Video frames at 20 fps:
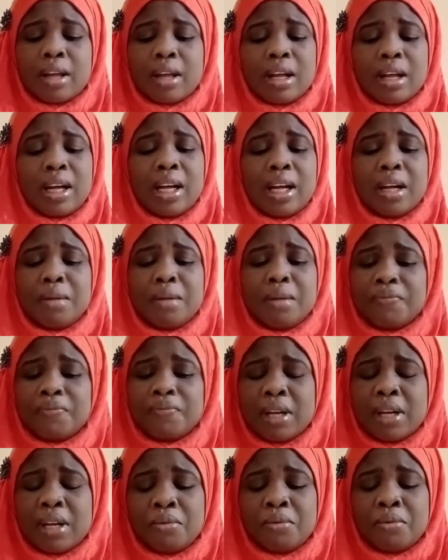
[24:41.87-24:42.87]

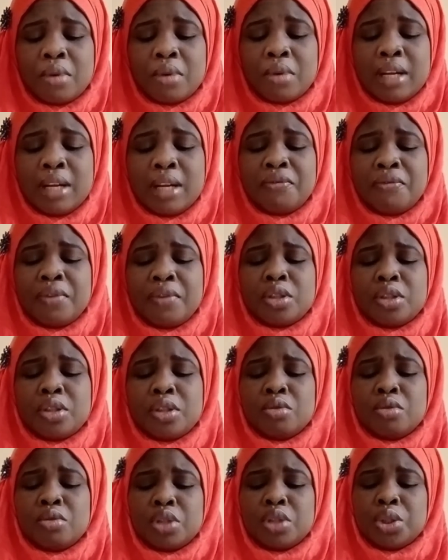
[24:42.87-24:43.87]
In fish
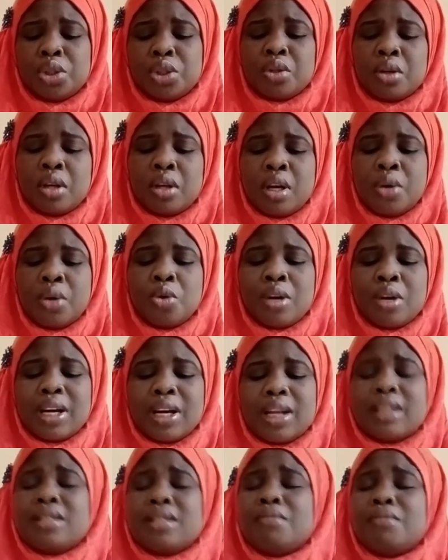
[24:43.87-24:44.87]
nutrition, you
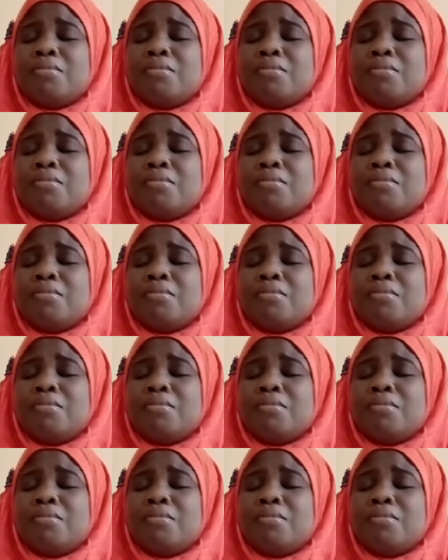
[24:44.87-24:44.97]
can